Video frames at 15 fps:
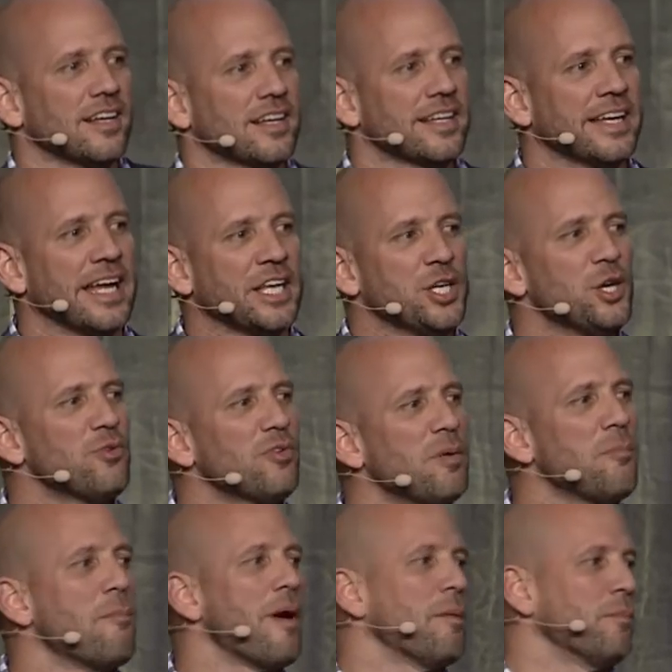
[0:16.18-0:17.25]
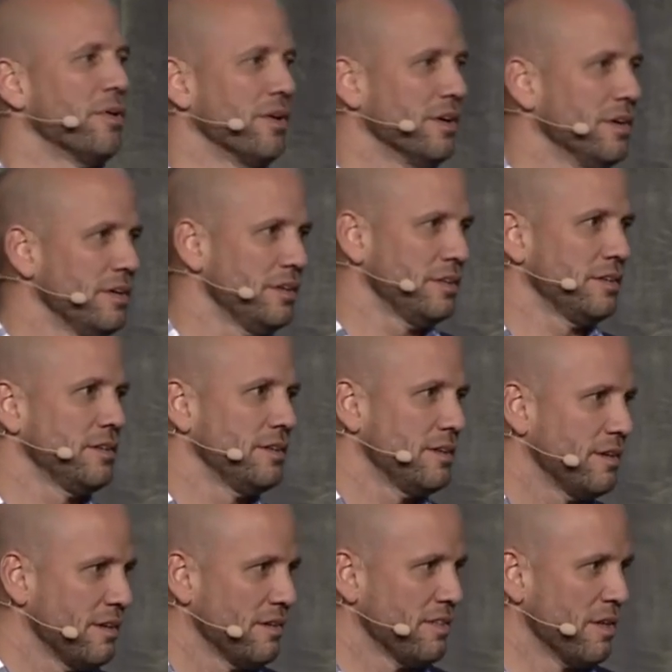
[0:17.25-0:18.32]
Can you remember
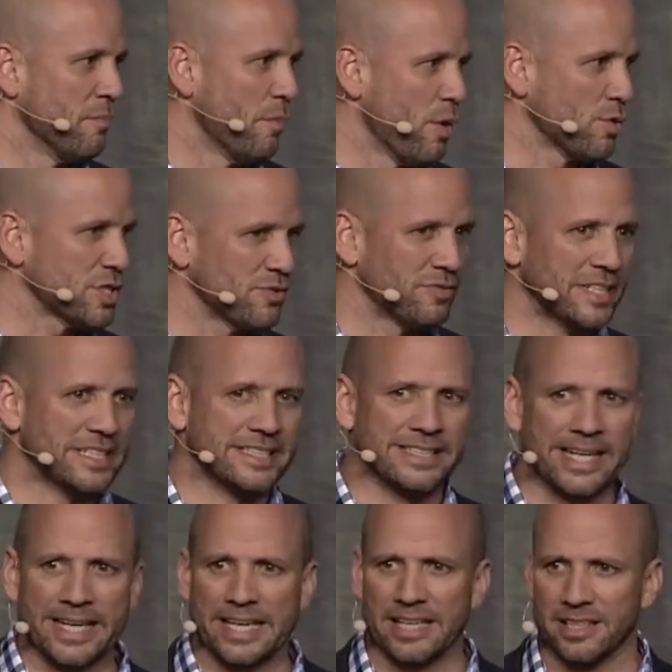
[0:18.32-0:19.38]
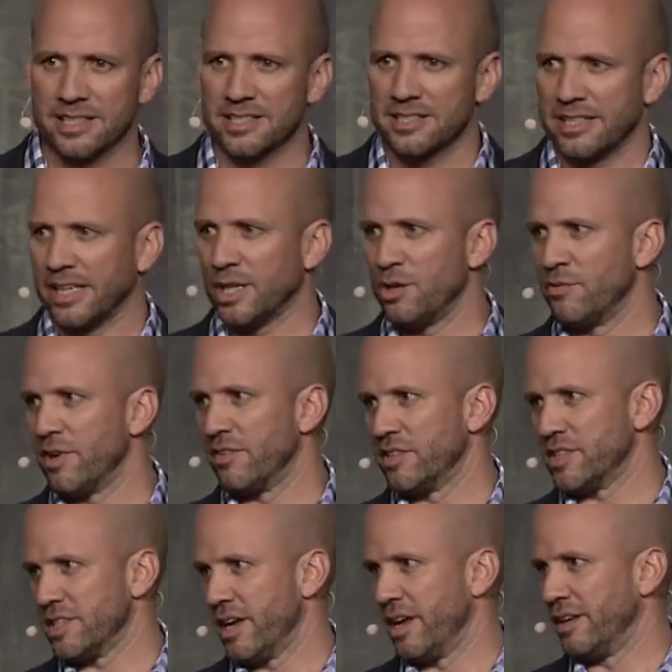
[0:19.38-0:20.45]
the most ridiculous thing you've ever
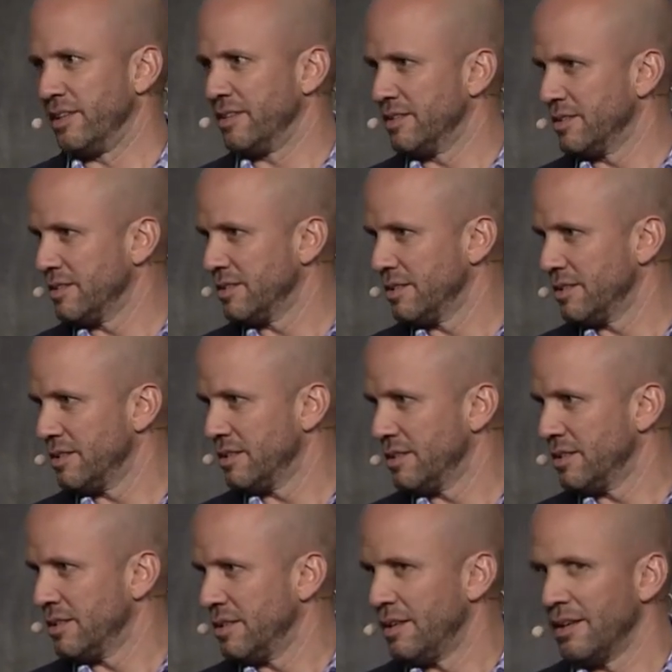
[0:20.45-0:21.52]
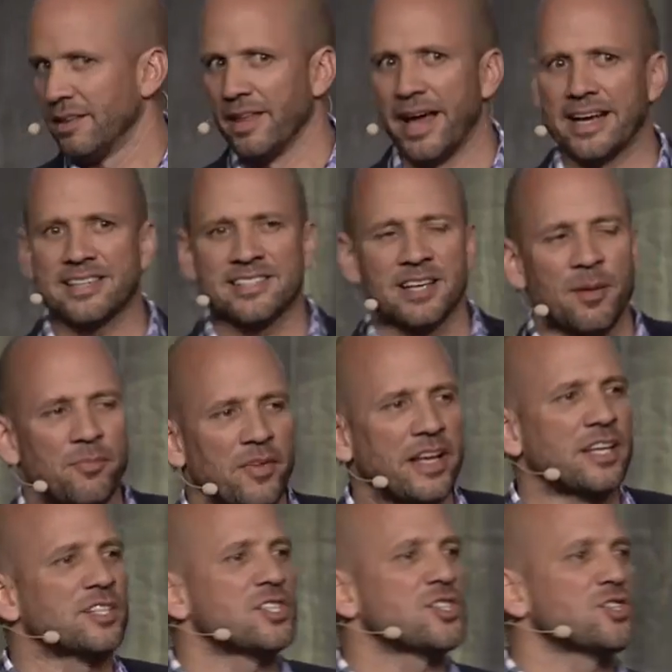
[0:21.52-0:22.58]
said? Like
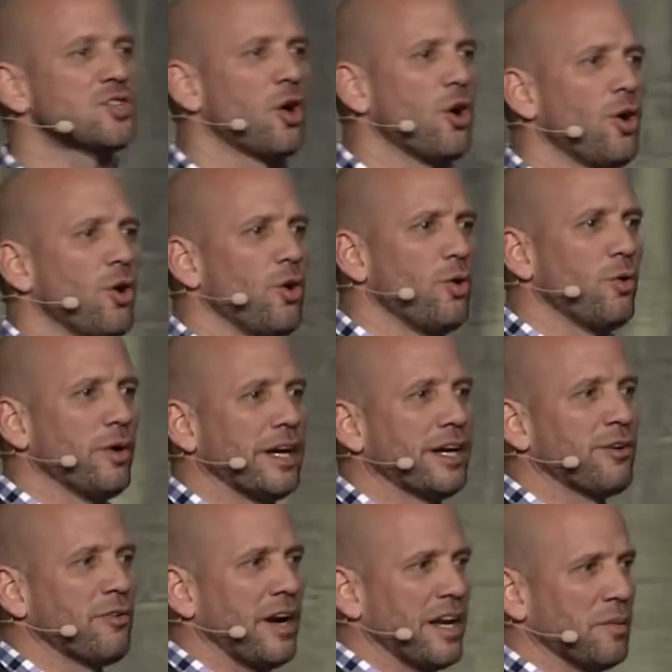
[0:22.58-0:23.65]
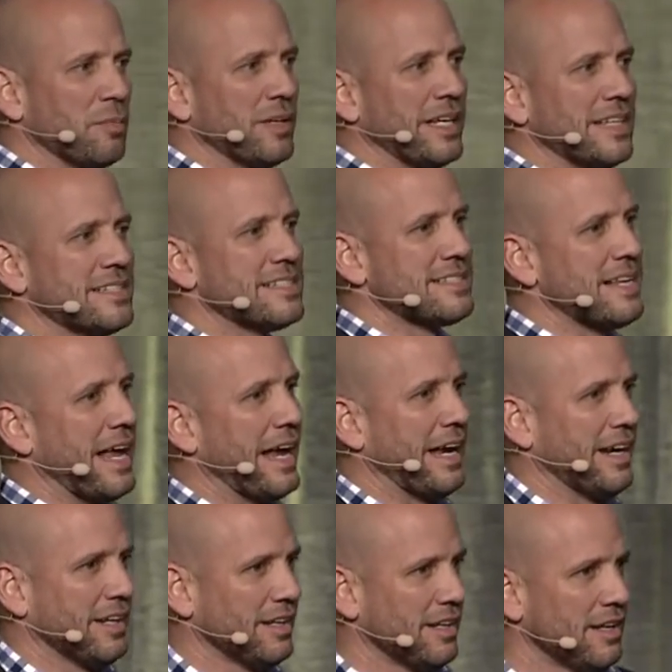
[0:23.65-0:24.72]
something so incredibly
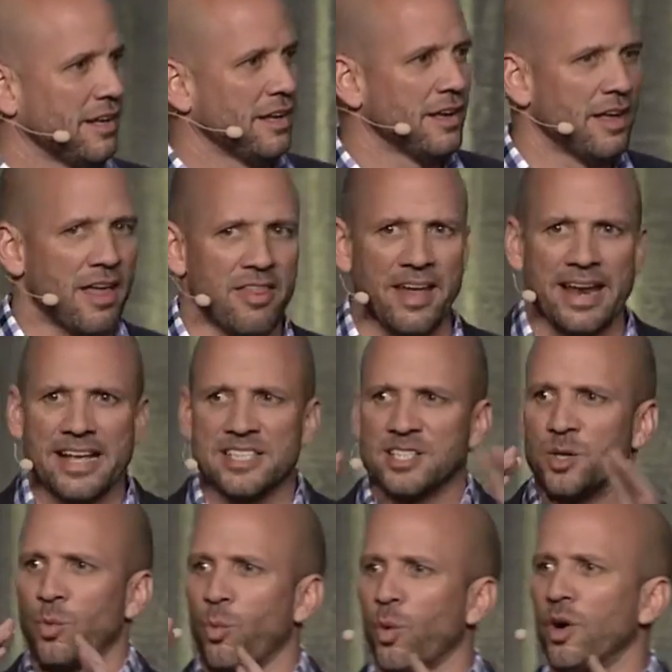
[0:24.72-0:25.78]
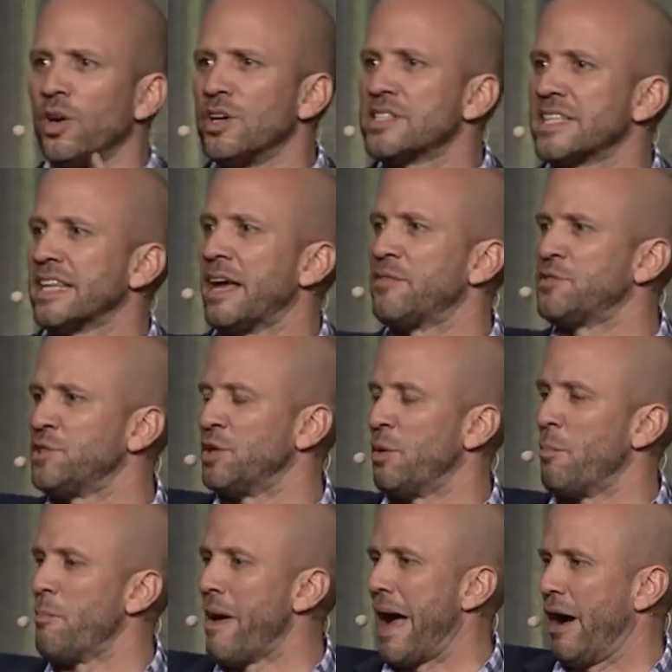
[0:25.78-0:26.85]
insane that as the words left your
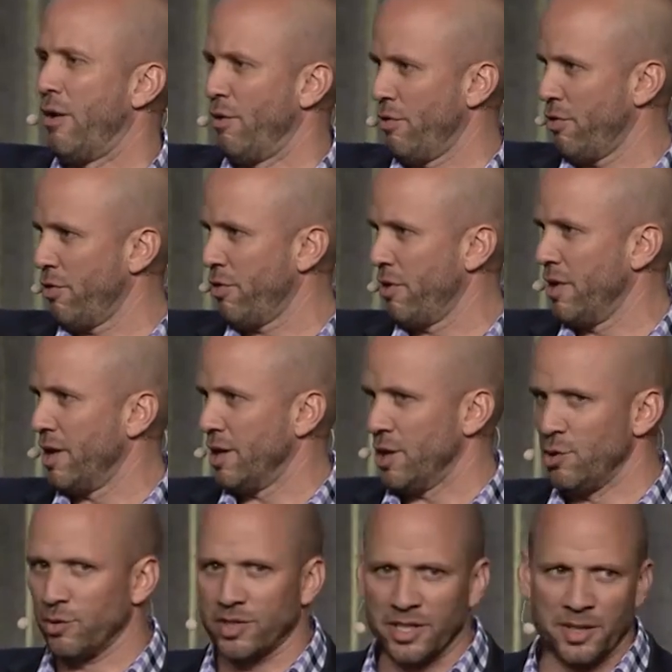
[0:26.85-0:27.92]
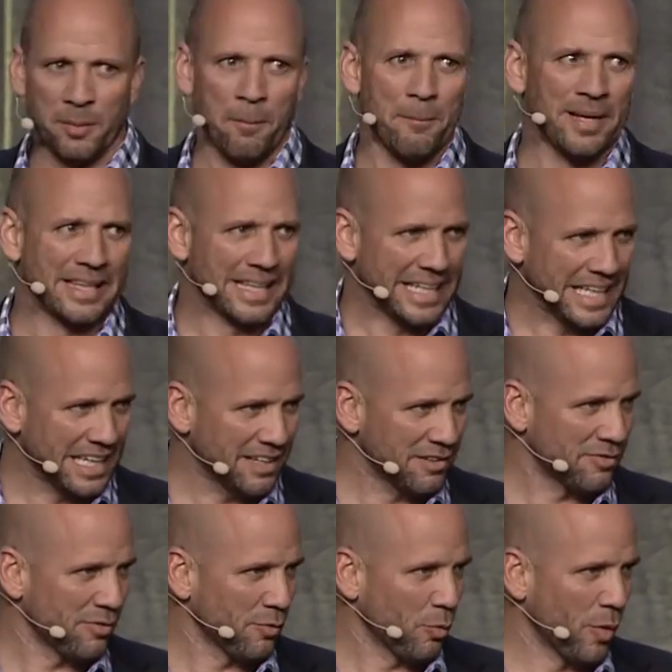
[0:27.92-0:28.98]
mouth, you couldn't
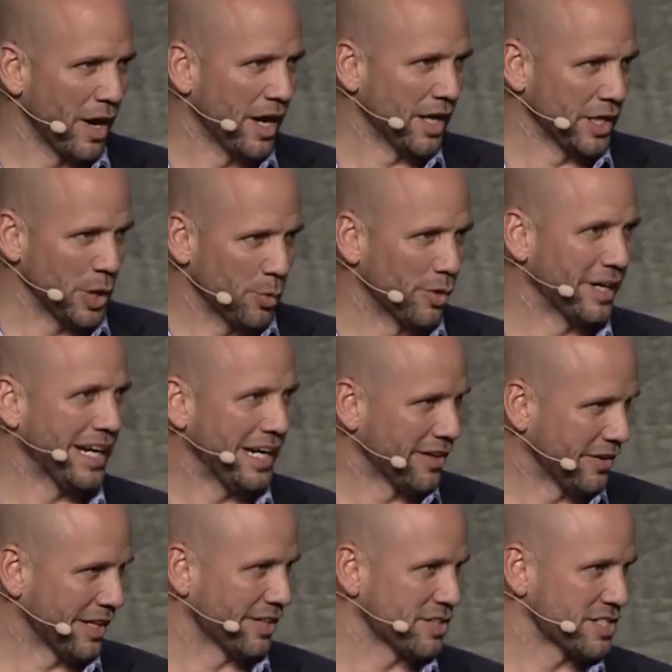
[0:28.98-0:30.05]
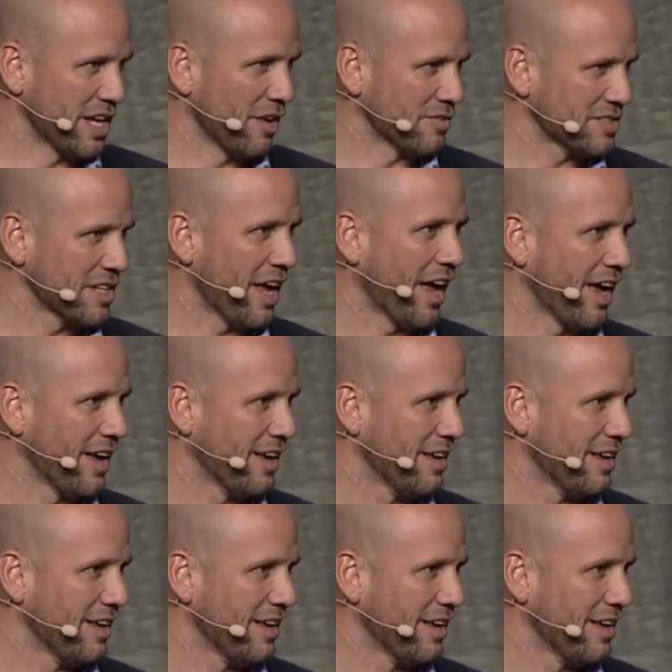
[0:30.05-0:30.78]
believe what you were hearing yourself say.